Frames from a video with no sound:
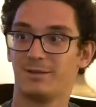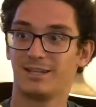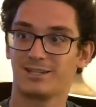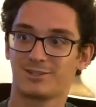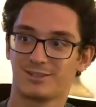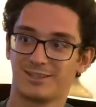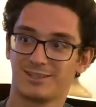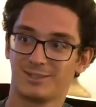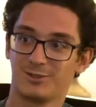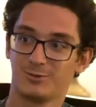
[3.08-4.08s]
I mean, Yasser,
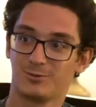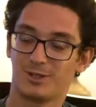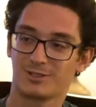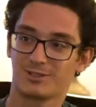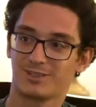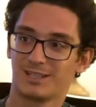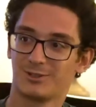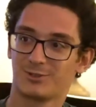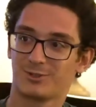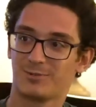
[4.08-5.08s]
did you watch the St.
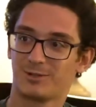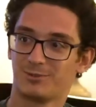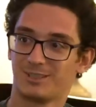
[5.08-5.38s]
Louis Rapid and